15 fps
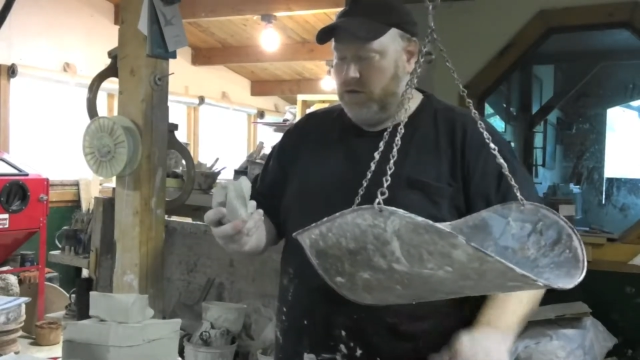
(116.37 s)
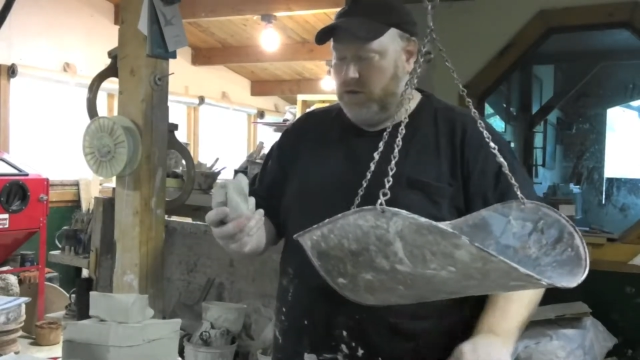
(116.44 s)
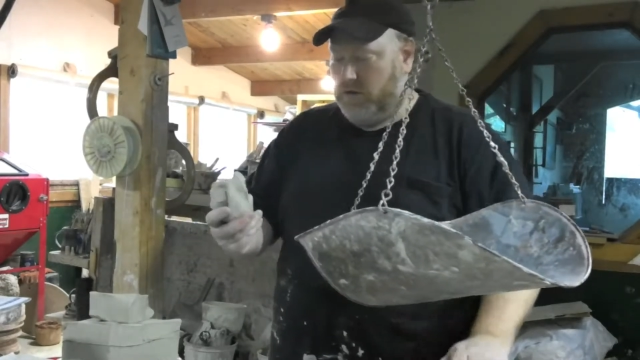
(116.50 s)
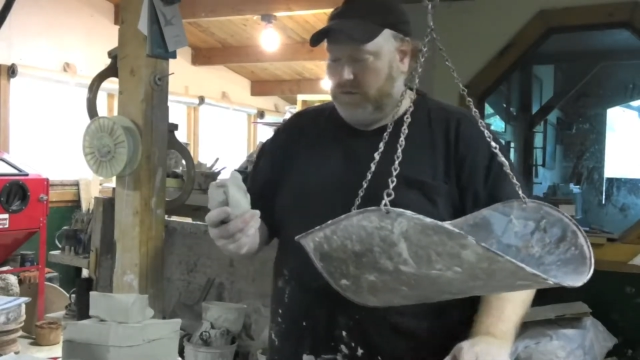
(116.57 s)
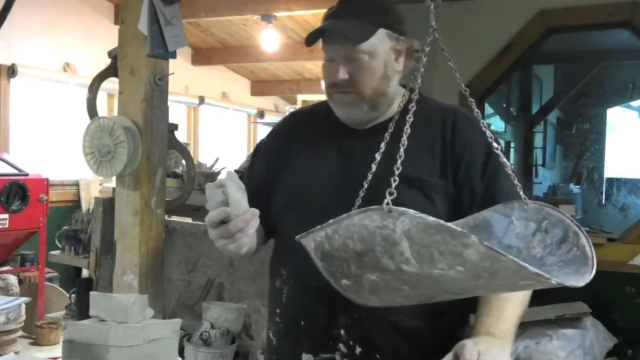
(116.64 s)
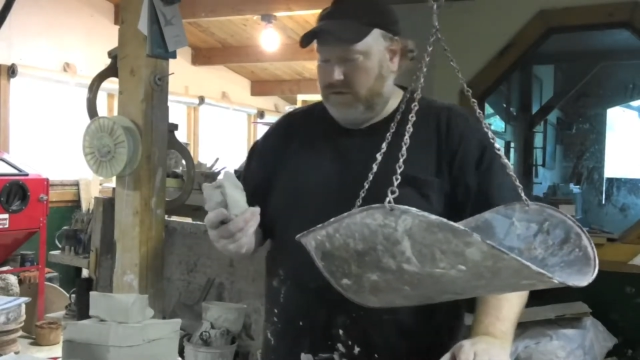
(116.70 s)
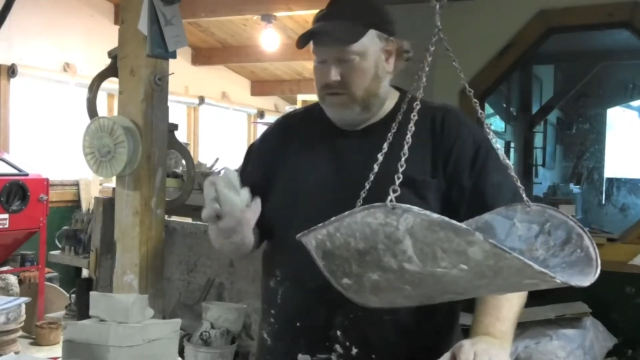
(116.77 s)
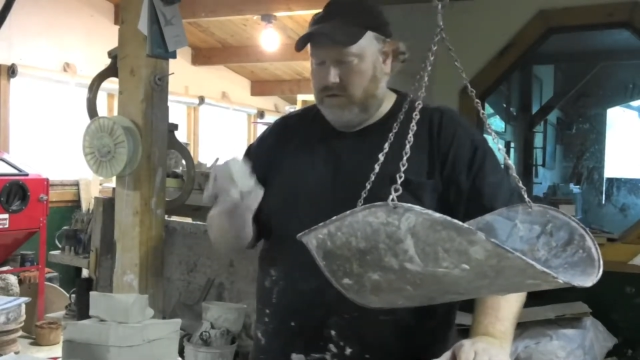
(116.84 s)

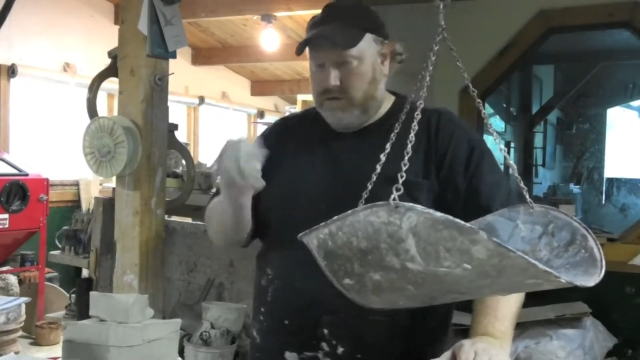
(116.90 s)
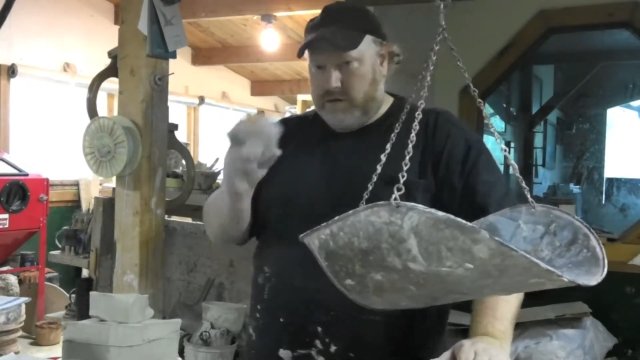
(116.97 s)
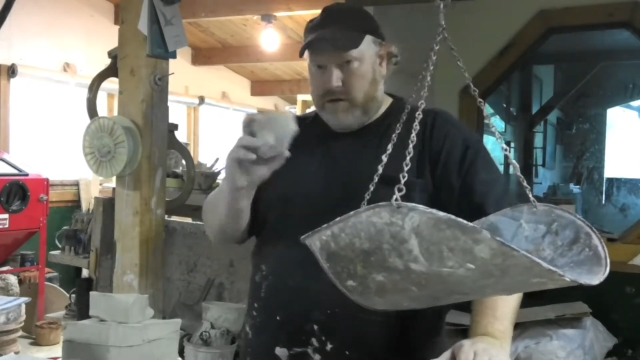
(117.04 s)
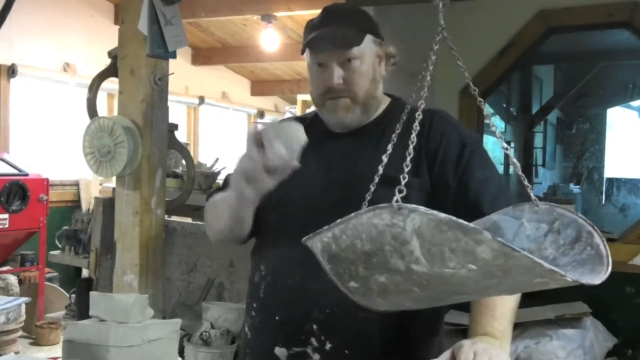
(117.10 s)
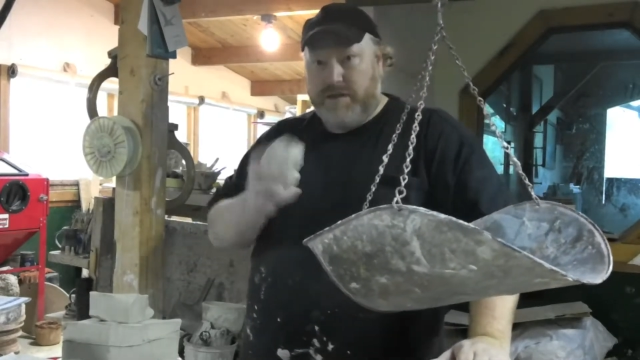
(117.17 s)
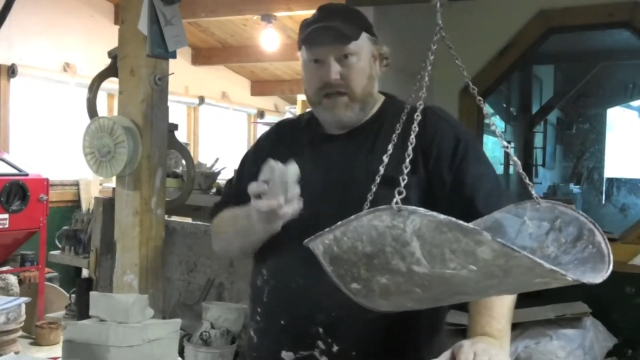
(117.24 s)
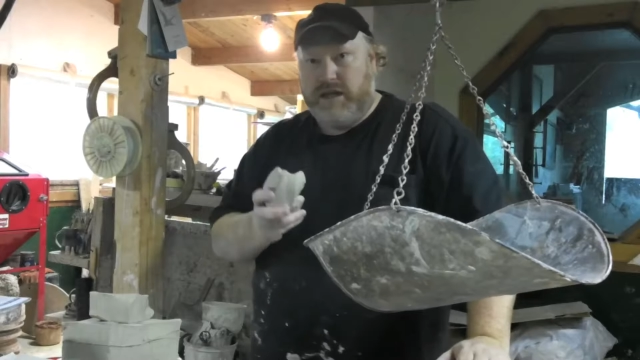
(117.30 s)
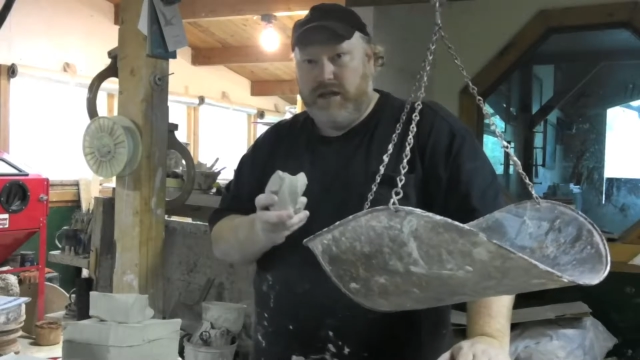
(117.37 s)
if you're a
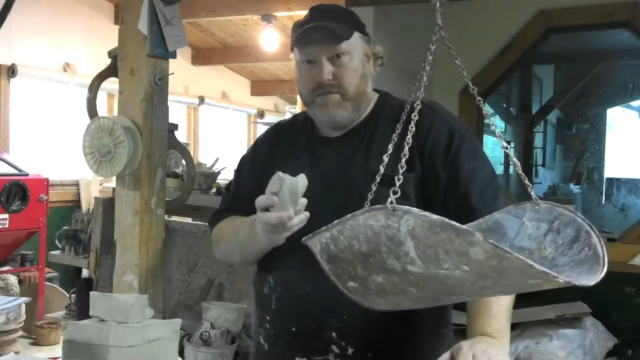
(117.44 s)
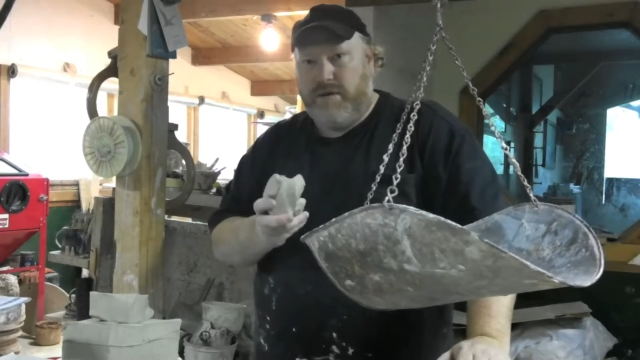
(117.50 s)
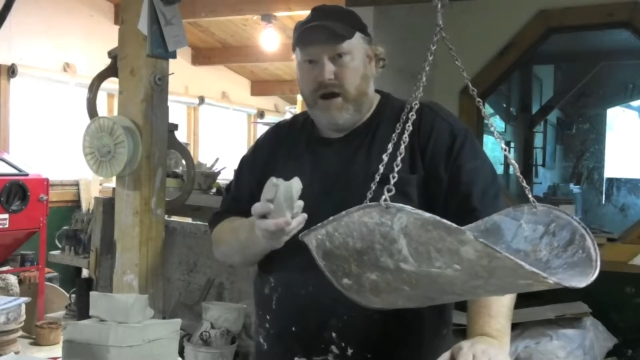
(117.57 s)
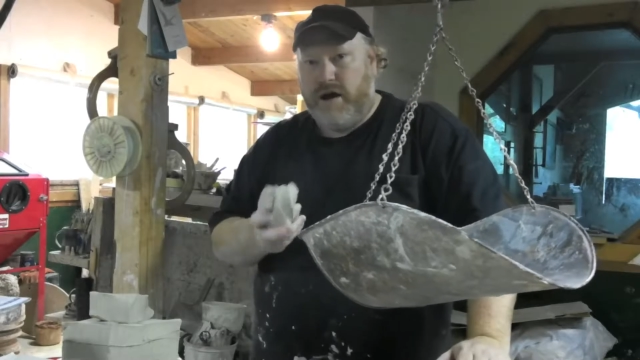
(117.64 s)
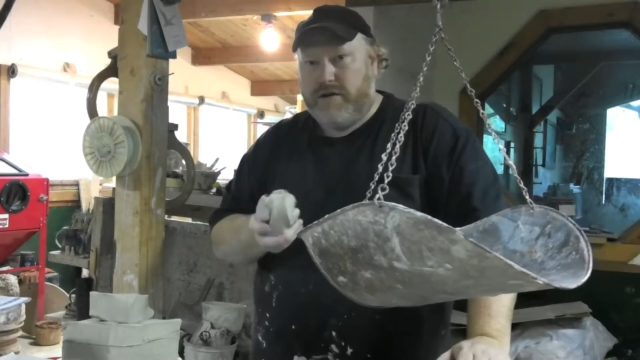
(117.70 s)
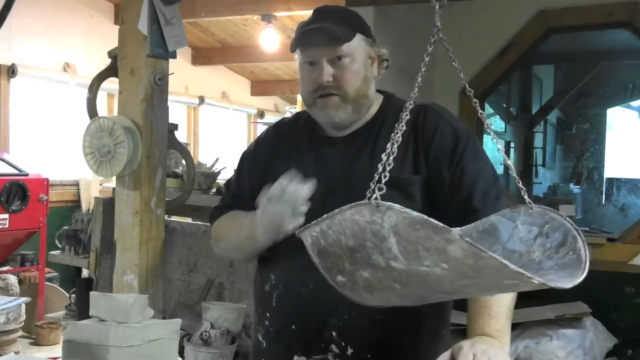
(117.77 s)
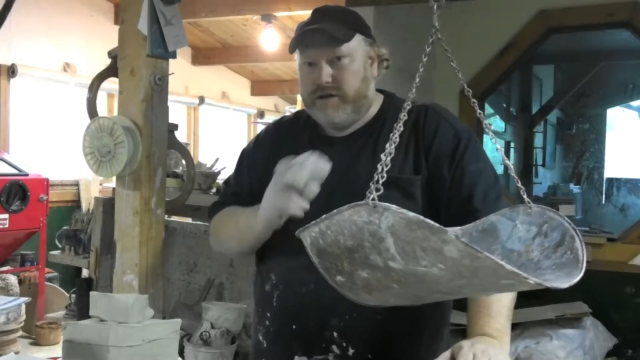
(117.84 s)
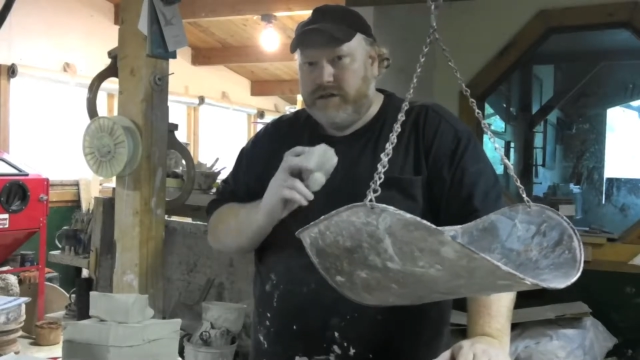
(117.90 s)
beginning
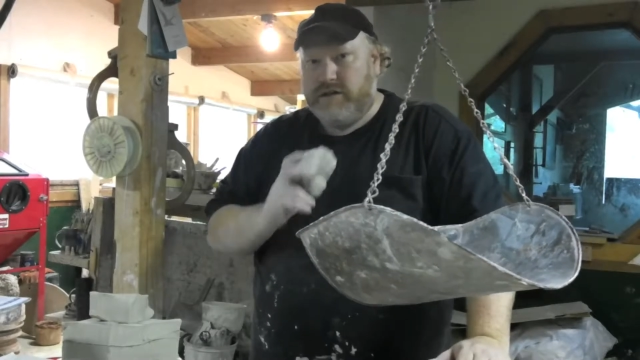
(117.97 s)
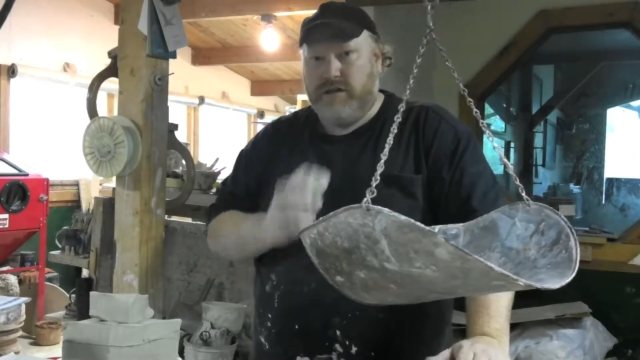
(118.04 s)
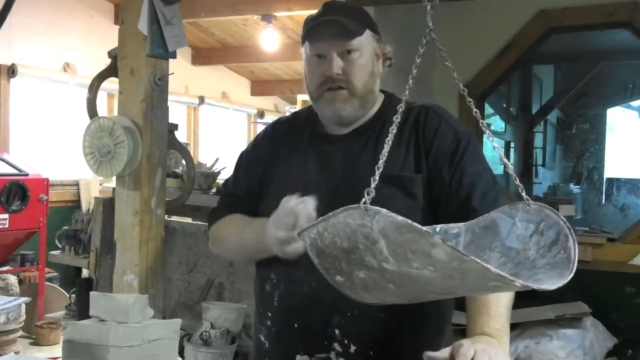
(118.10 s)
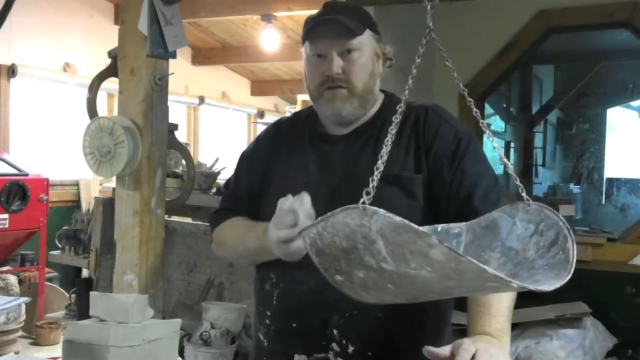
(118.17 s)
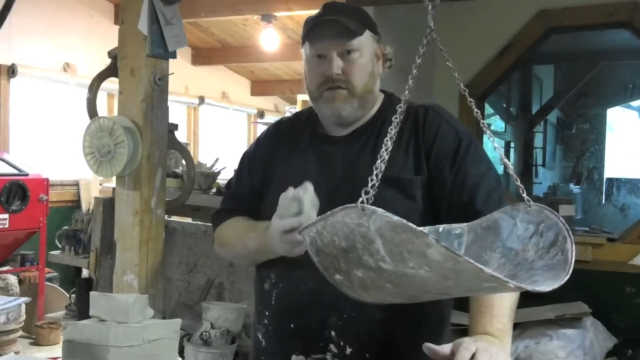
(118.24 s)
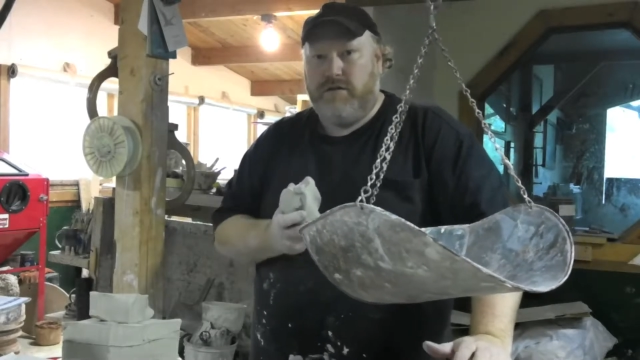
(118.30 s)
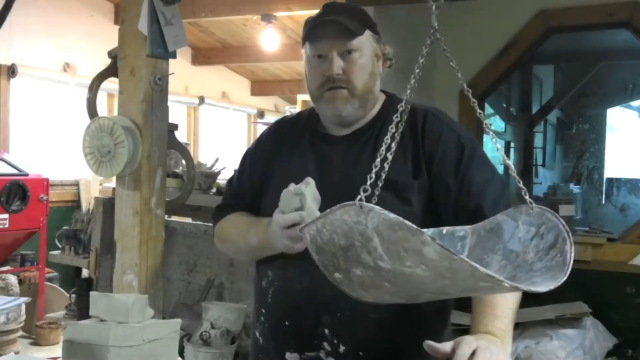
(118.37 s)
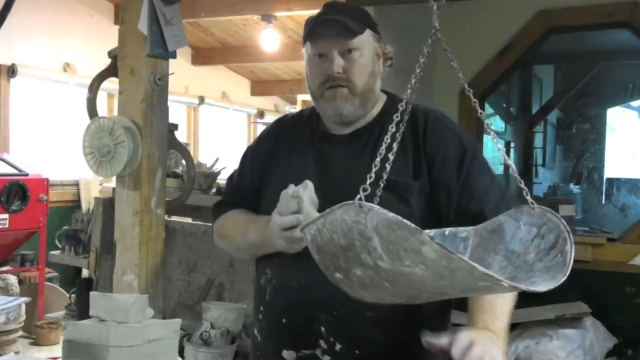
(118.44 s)
potter and didn't